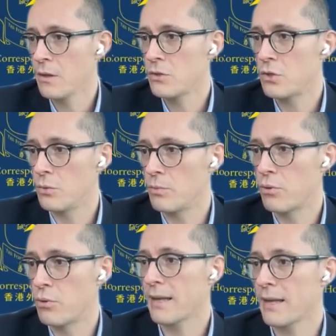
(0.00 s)
to
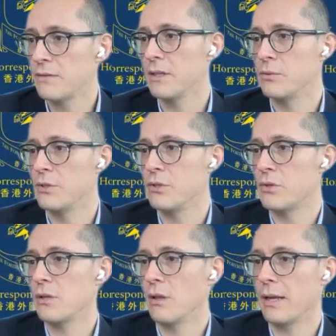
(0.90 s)
proactively
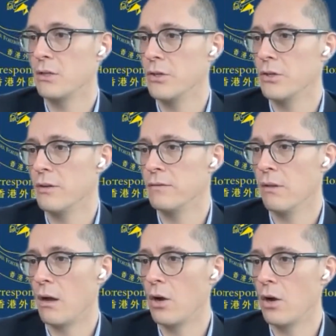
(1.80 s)
reduce the likelihood of
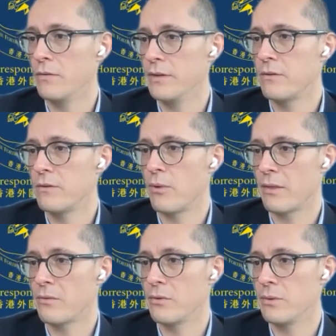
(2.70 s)
long COVID from
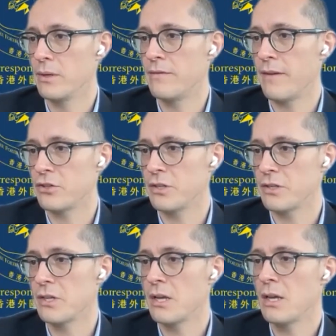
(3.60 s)
breakthrough
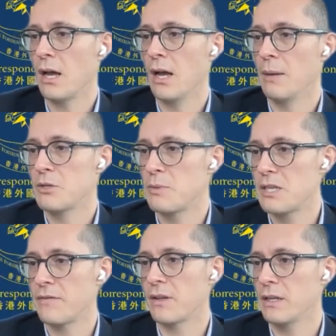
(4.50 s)
infections,
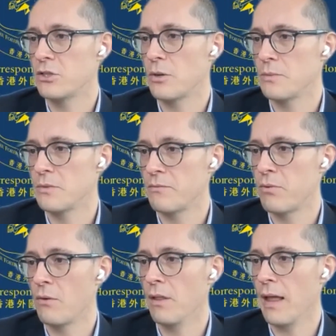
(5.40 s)
specifically in terms of
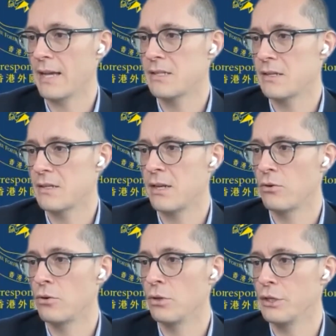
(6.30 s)
prophylaxis and
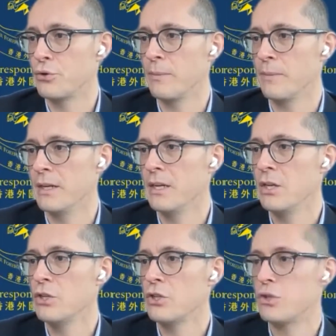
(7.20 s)
early treatment
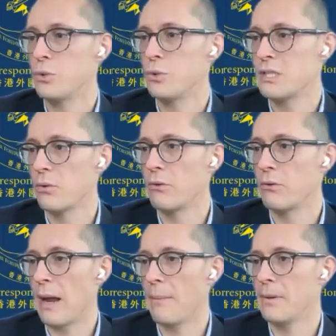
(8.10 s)
to accelerate
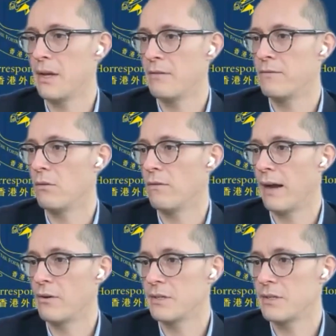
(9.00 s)
rapid and full
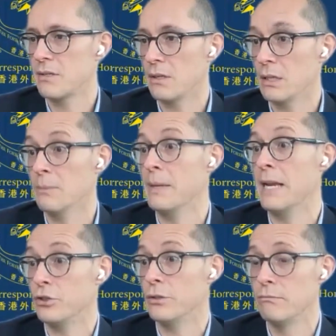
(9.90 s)
virus
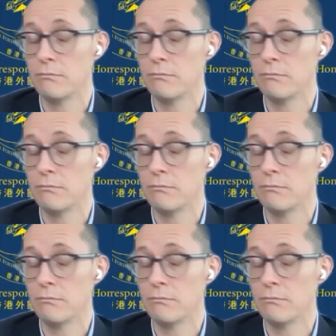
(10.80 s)
elimination?